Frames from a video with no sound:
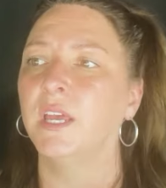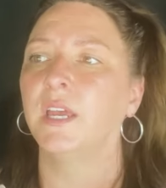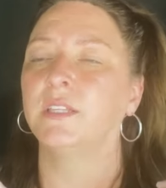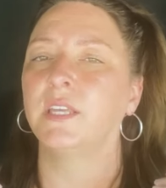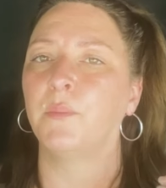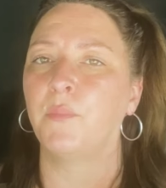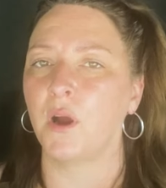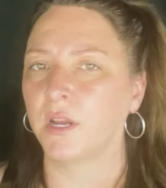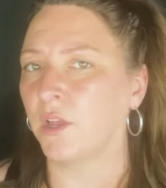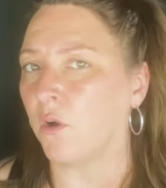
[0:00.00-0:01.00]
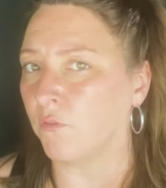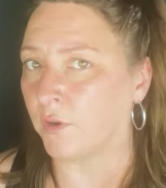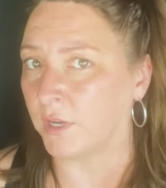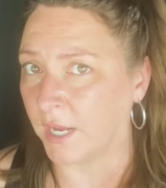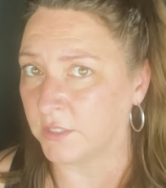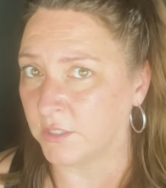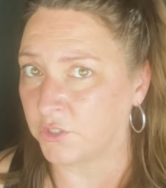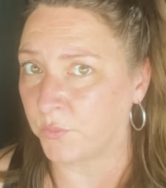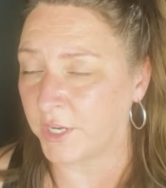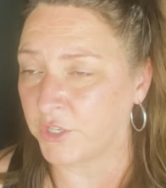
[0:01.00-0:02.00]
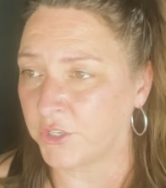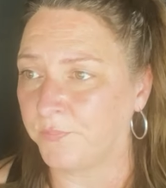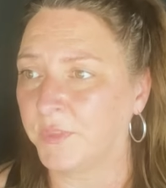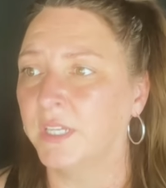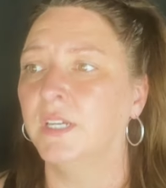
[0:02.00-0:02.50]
It's a parking overnight situation.